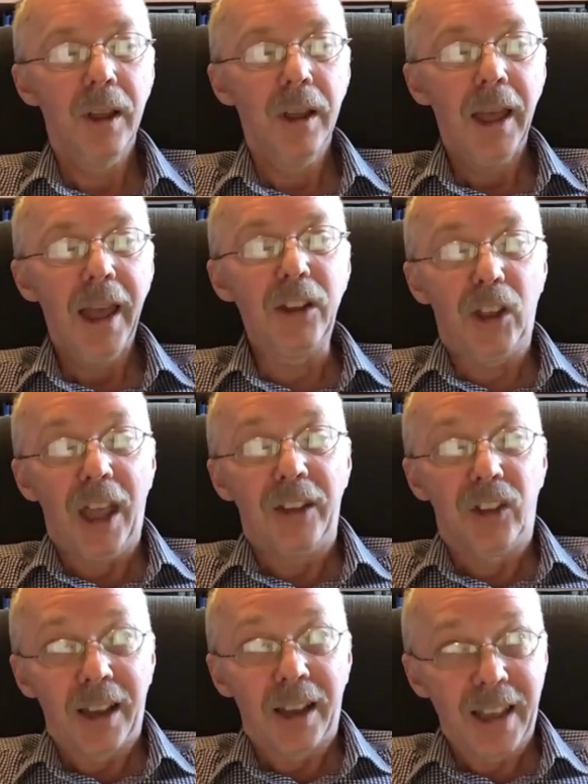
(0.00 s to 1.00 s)
It
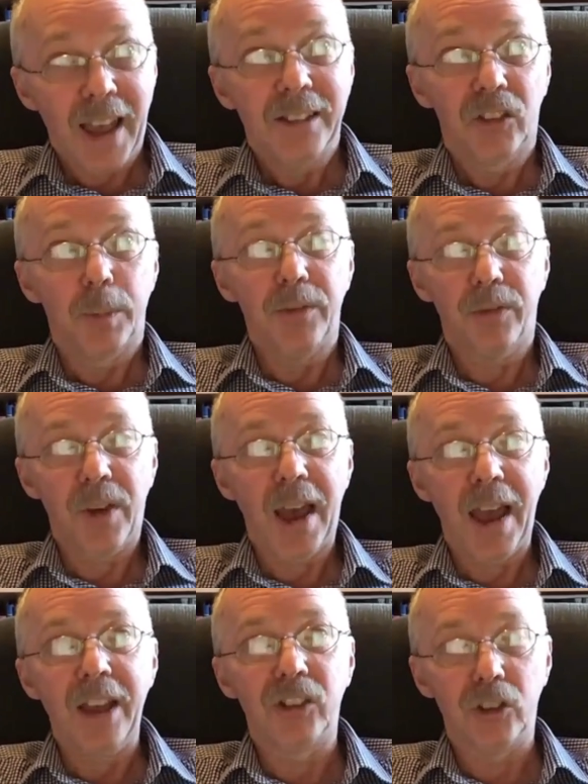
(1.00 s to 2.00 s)
again, to be fair,
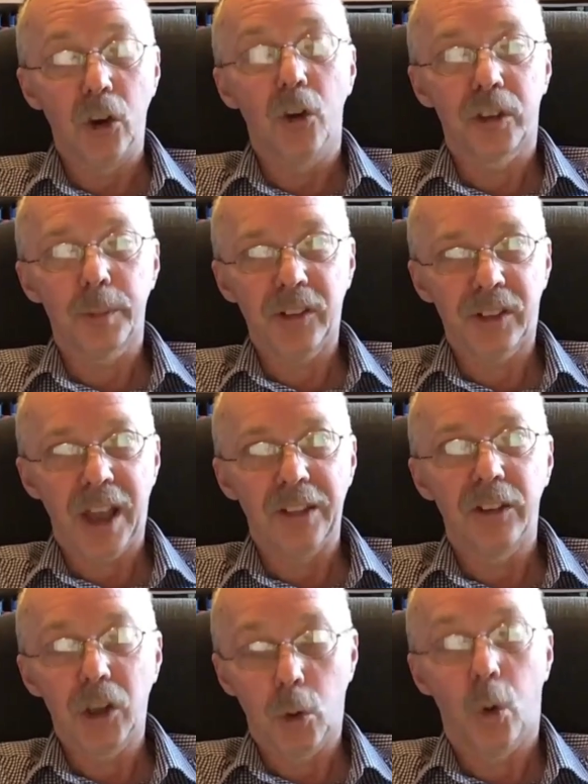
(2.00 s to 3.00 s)
it should also be said
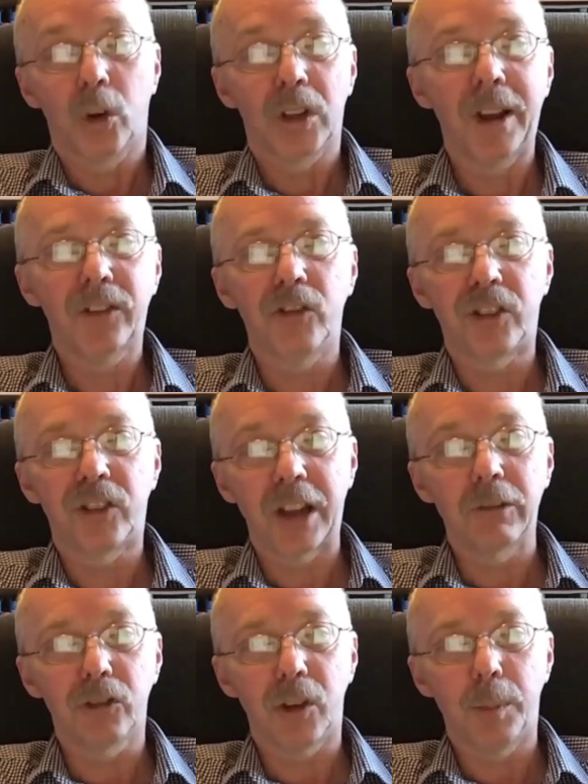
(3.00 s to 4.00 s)
that the Quartermaster
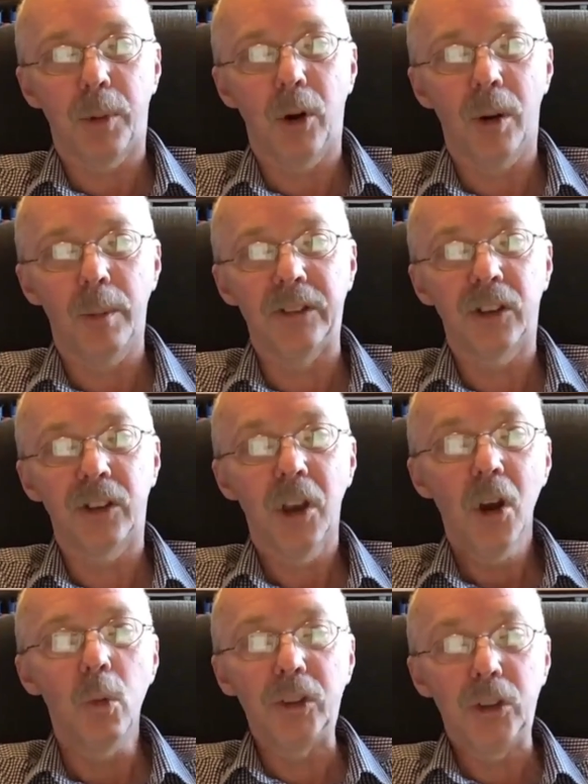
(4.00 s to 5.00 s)
General's Department
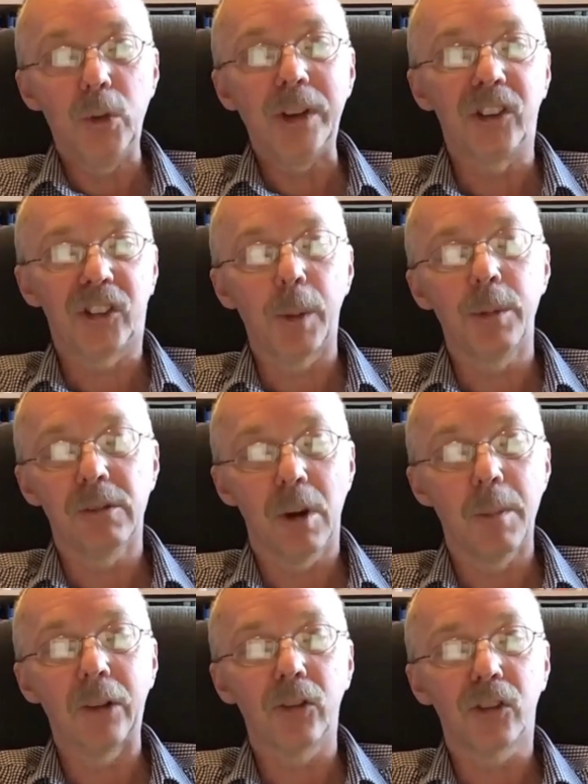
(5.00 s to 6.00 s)
were doing similar
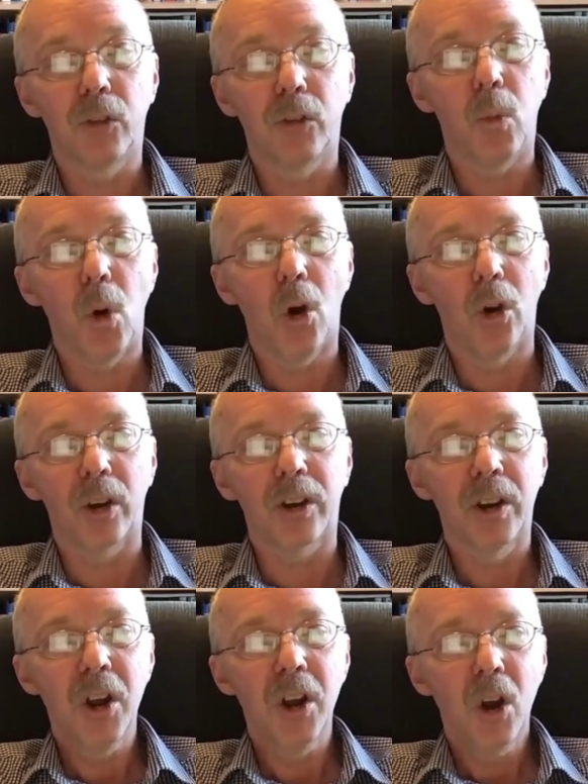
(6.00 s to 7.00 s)
amounts of work,
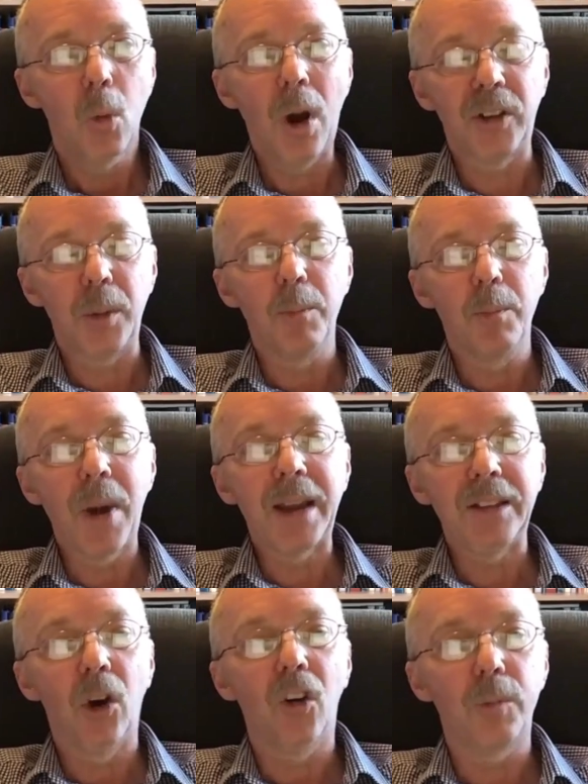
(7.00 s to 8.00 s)
whilst it might
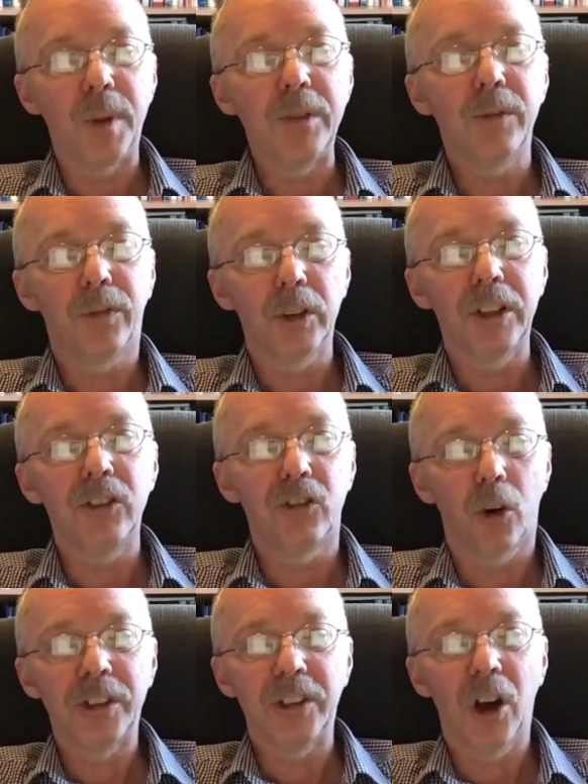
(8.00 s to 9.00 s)
not have been fully
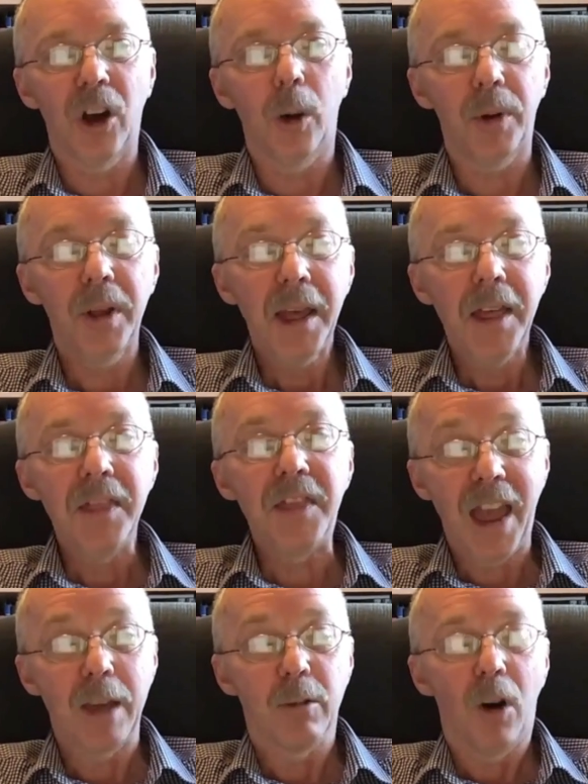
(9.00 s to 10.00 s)
joined up.
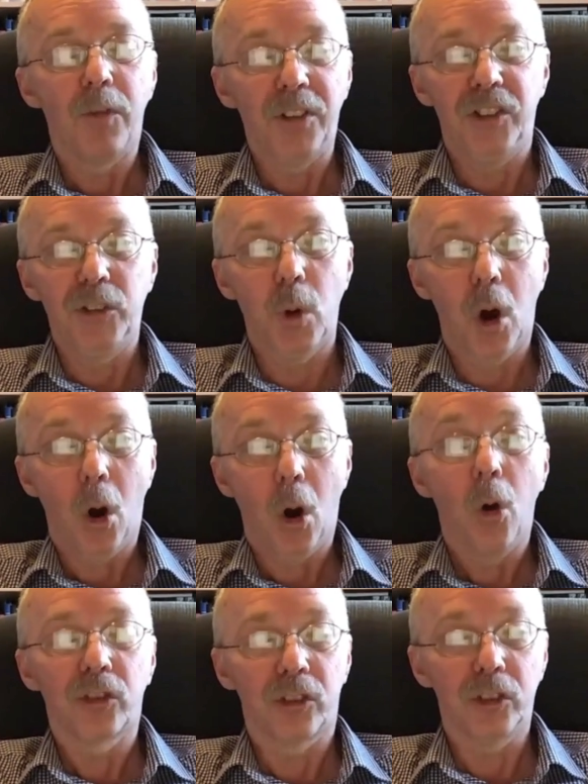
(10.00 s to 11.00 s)
Their officers were
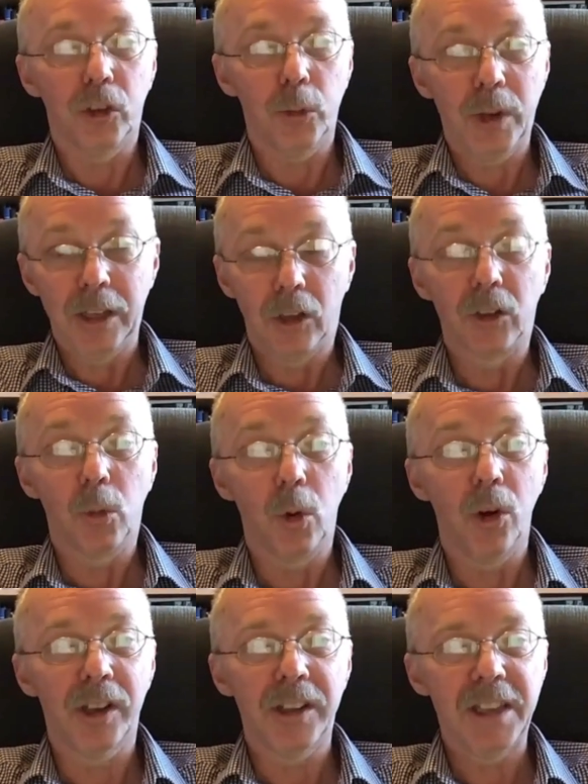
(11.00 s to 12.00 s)
also doing a lot of
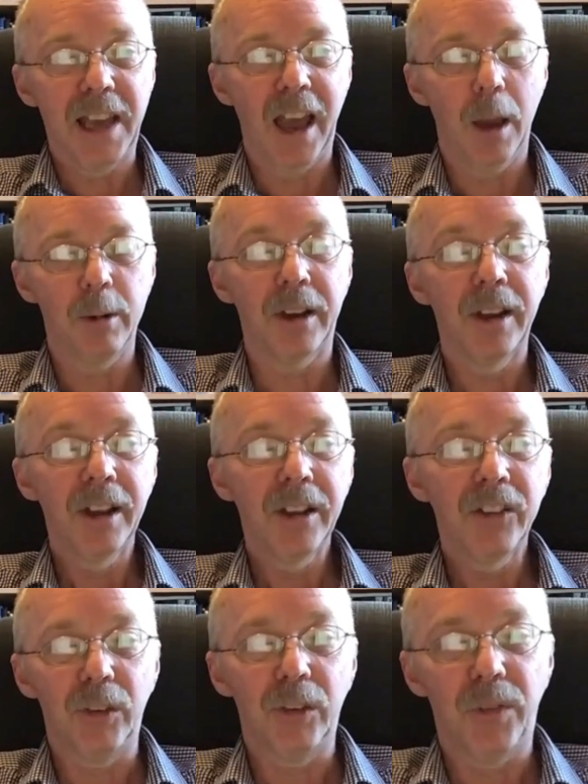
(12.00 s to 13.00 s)
work in the area,
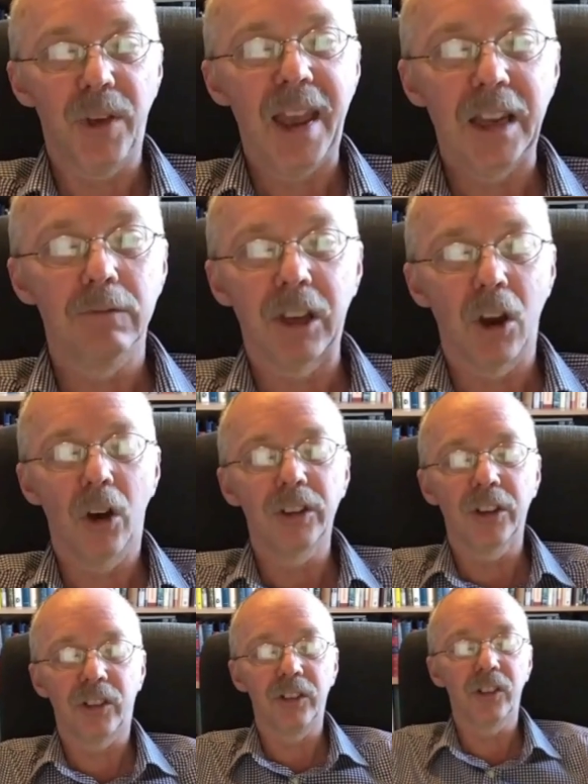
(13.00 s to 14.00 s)
surveying and
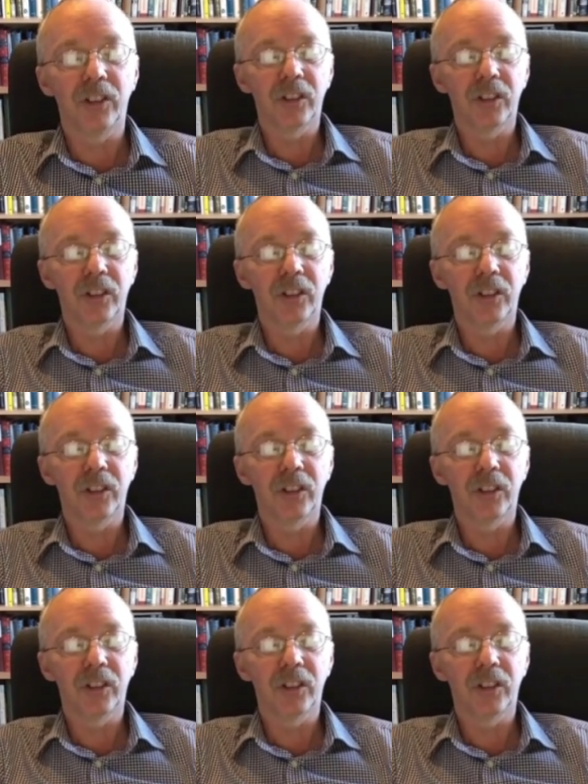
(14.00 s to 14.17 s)
reconnaissance,